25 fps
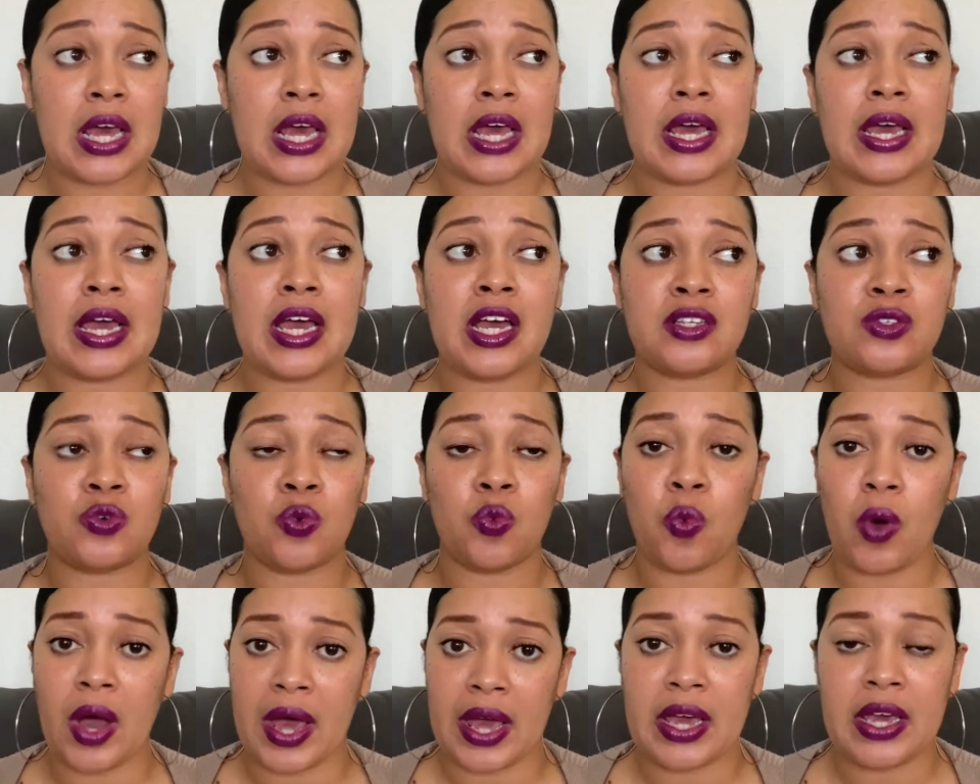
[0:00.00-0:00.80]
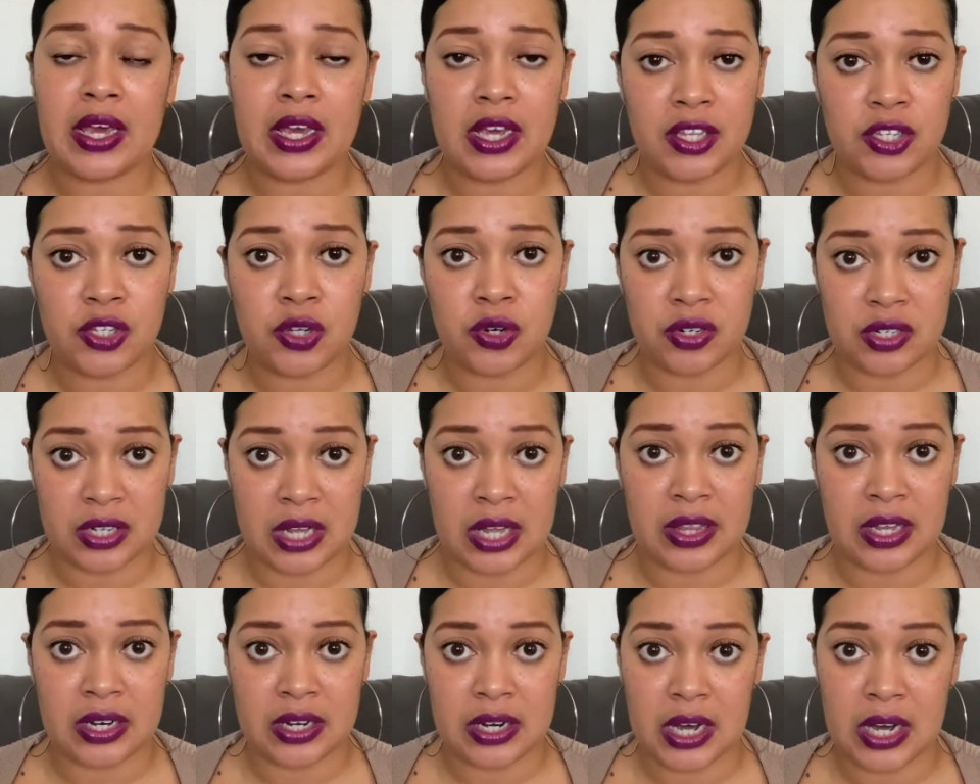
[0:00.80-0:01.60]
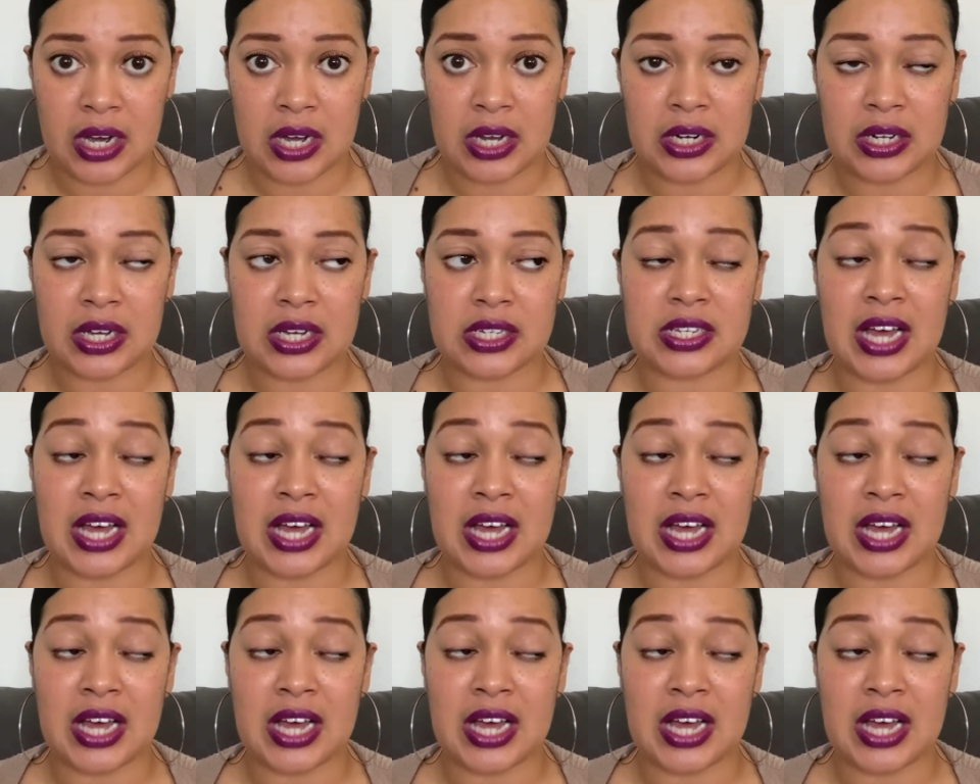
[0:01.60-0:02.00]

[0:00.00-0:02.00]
It's way easier said than done because